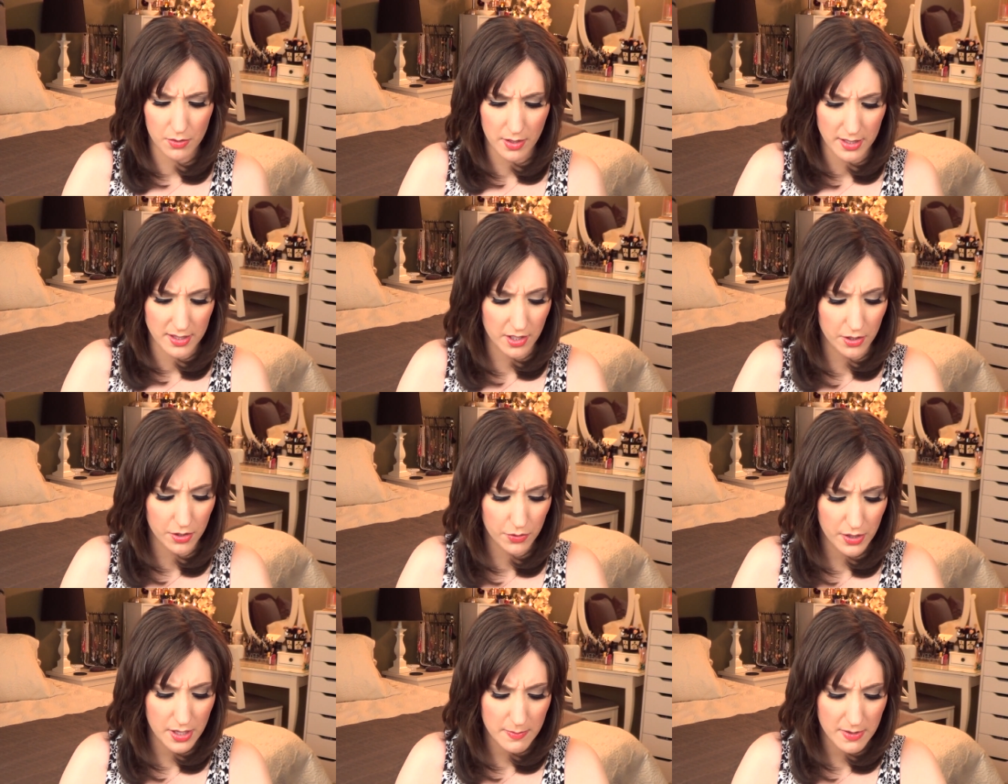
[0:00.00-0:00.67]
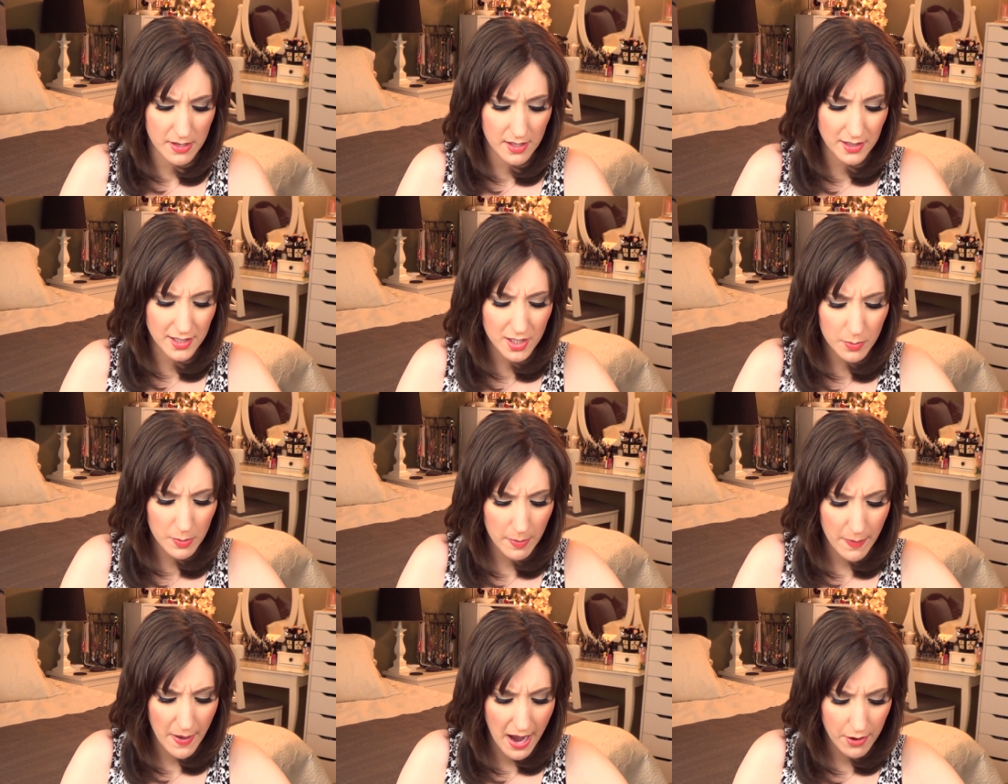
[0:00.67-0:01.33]
Like they're creamy, a little
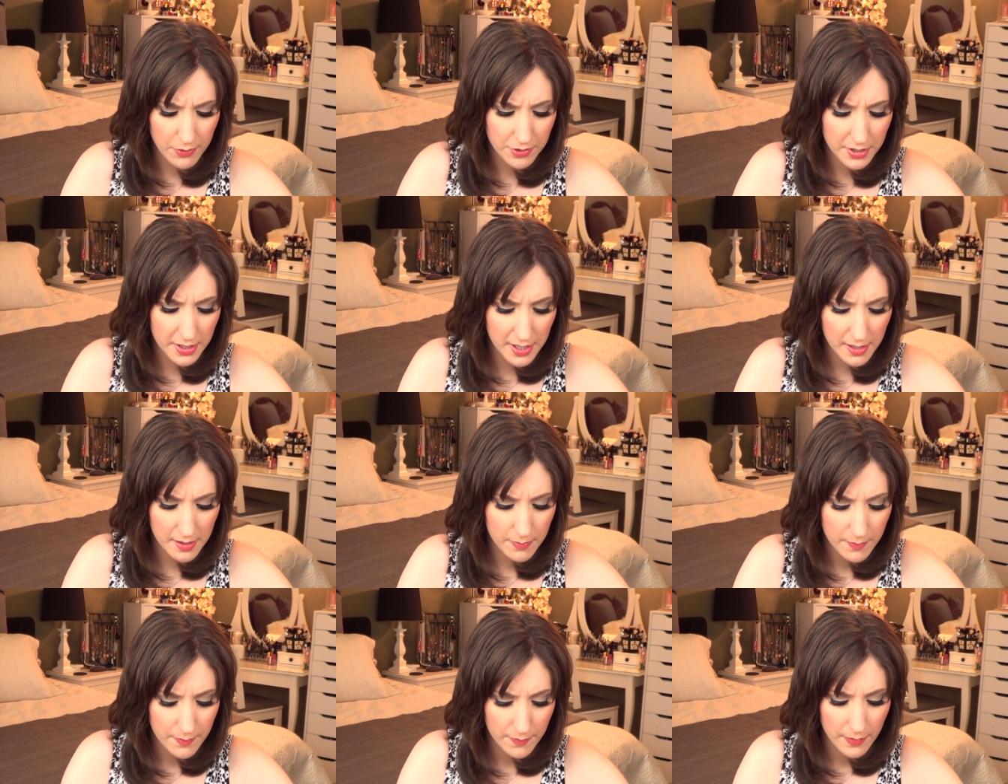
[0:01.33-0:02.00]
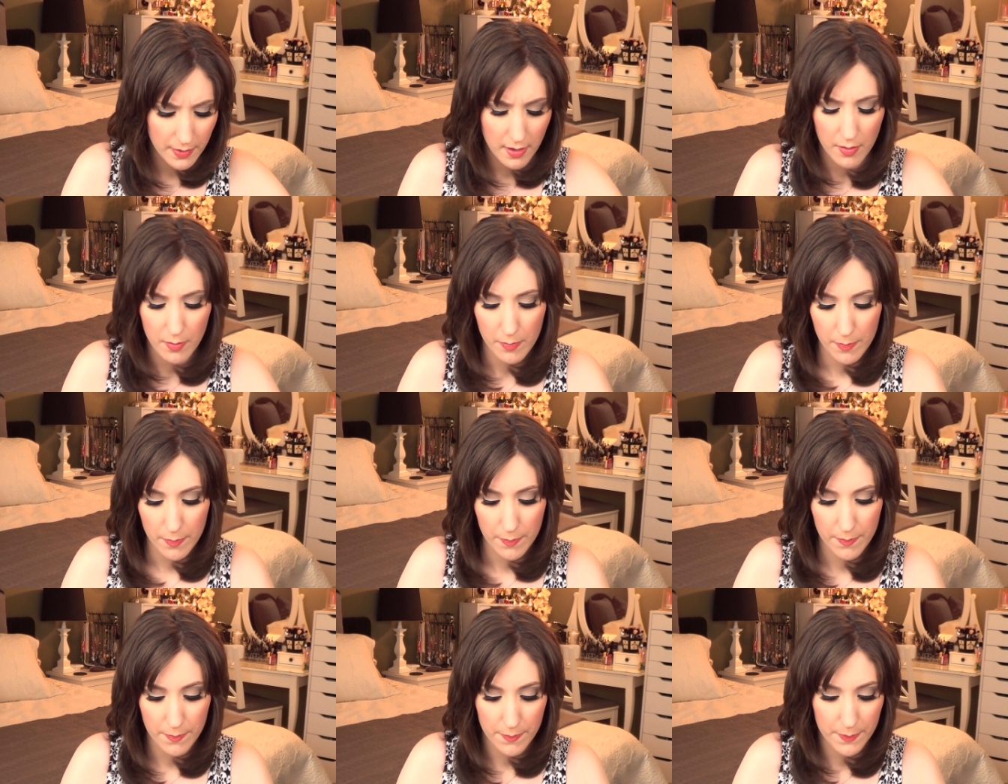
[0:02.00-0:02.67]
bit powdery.
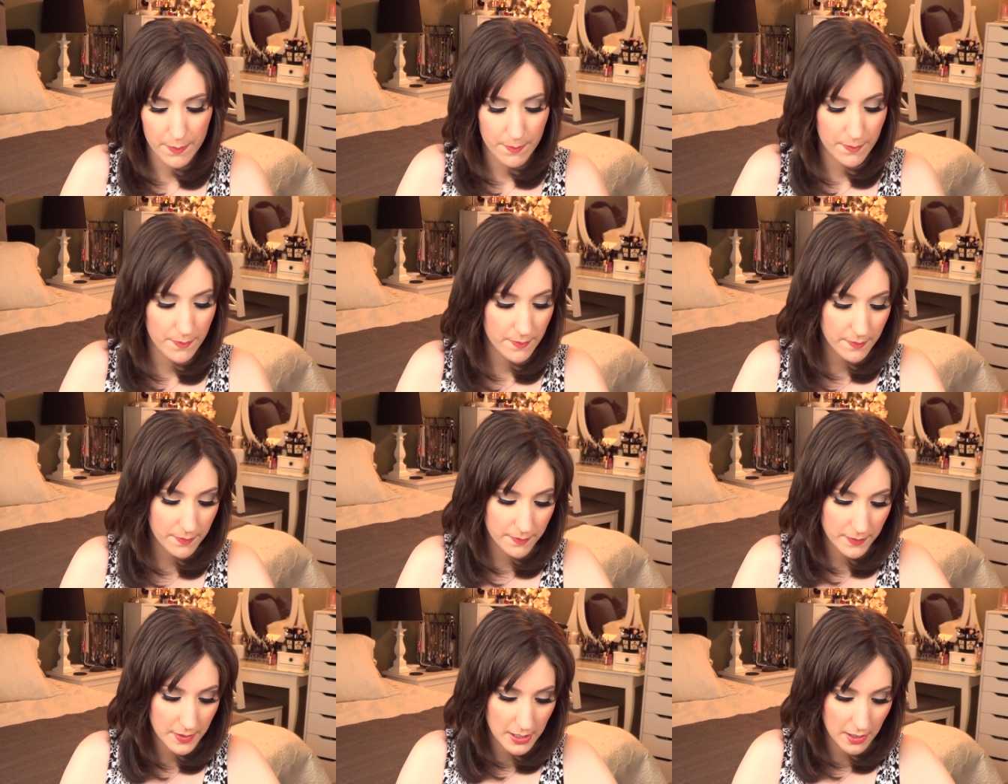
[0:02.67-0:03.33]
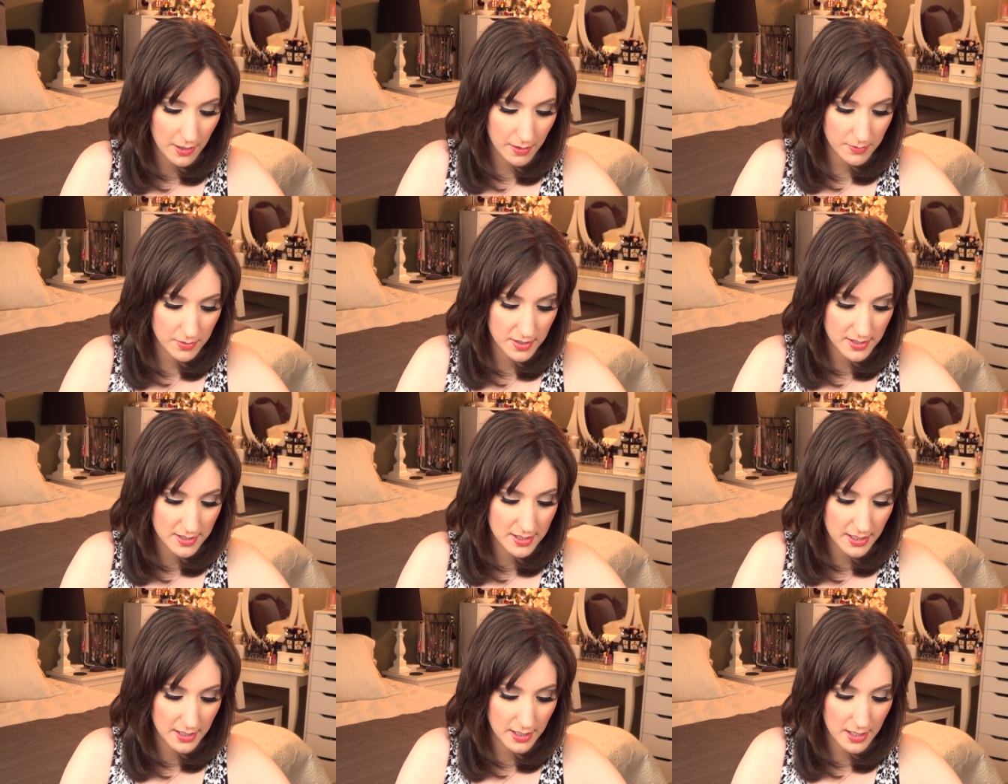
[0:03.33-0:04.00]
Here, I'm just
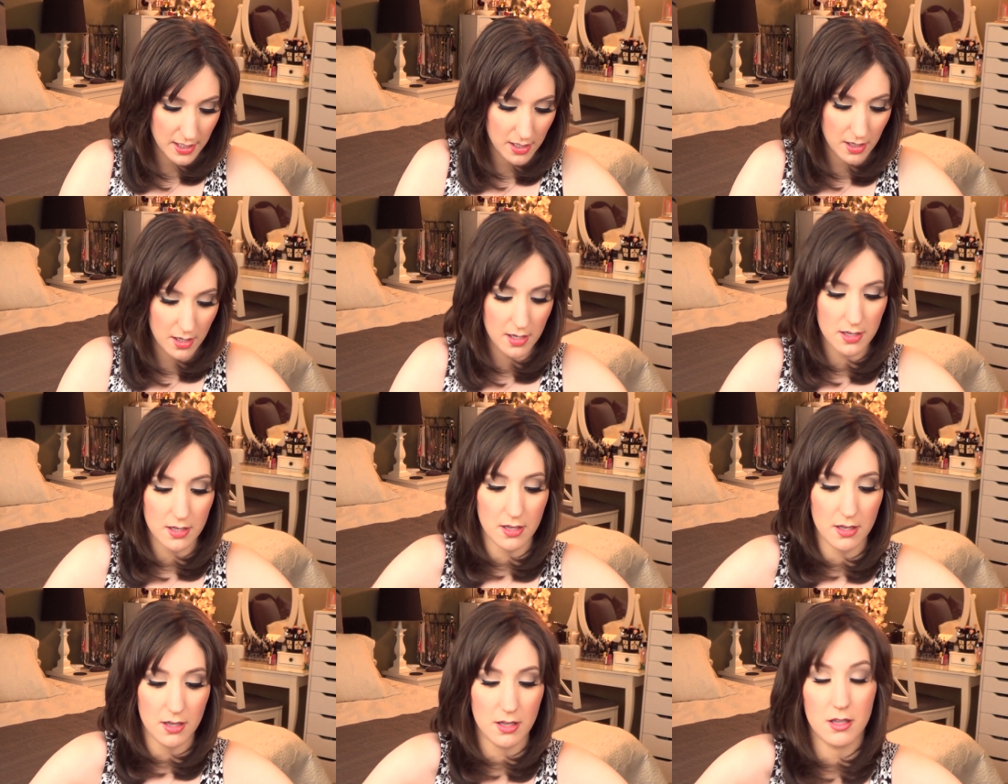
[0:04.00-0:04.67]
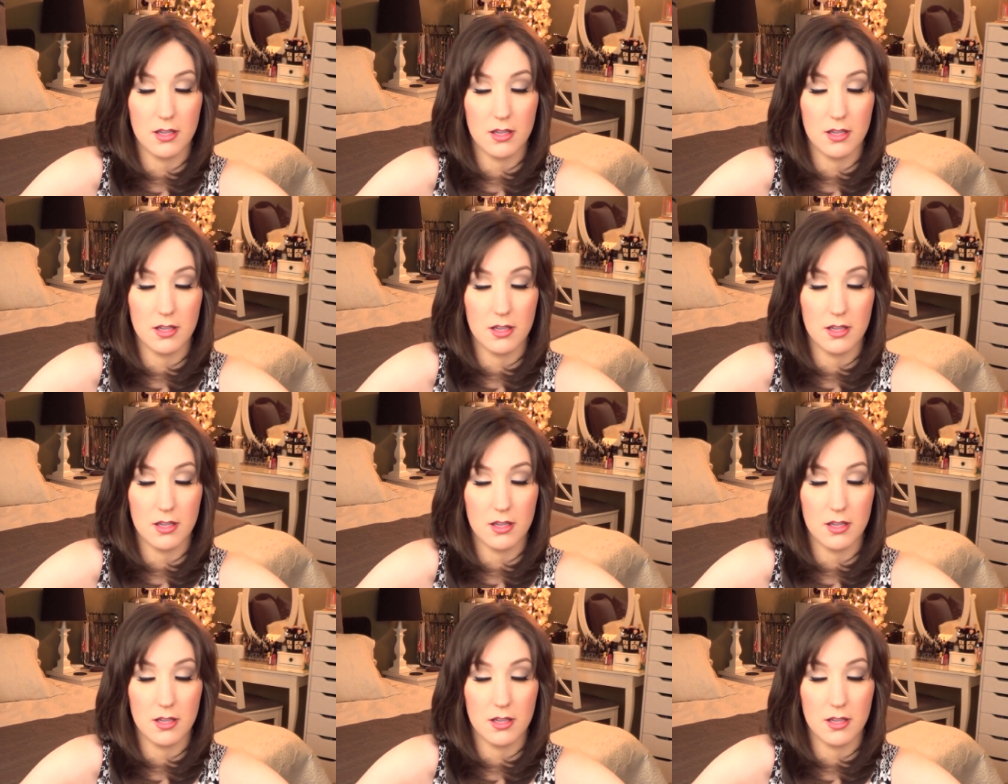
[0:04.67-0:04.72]
sticking it on